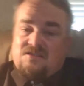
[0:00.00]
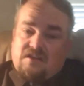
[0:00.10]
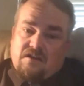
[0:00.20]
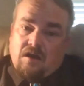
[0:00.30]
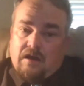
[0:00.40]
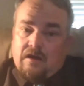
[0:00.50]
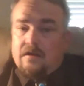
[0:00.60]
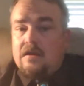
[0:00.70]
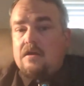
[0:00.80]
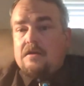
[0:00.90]
Tanakh,
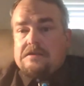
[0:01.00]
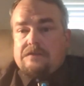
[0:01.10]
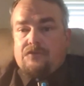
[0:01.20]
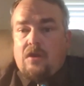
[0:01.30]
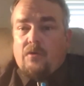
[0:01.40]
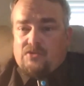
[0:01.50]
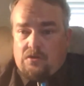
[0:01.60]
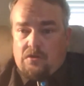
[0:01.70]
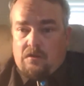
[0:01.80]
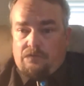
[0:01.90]
if you know what you're
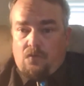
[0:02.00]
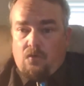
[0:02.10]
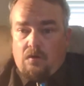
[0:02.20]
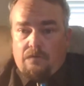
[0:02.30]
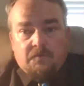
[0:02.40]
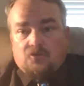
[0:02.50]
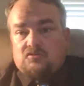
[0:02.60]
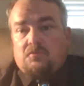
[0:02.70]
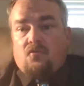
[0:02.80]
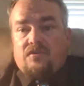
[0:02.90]
looking for, the
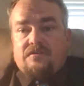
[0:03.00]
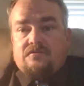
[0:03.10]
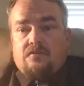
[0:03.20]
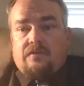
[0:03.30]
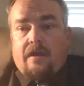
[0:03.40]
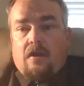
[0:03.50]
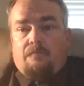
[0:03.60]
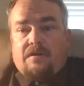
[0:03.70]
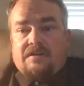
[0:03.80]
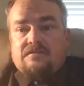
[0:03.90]
multiple voices are there,
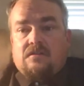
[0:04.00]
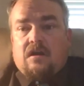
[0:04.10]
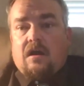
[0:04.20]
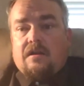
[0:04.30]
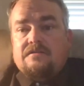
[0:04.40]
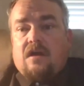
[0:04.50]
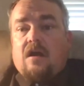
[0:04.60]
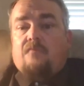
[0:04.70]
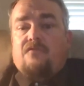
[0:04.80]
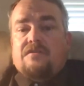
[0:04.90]
but it's not as
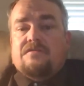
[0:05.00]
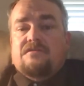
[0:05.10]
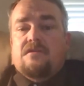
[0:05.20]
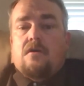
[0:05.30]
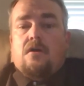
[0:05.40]
obvious.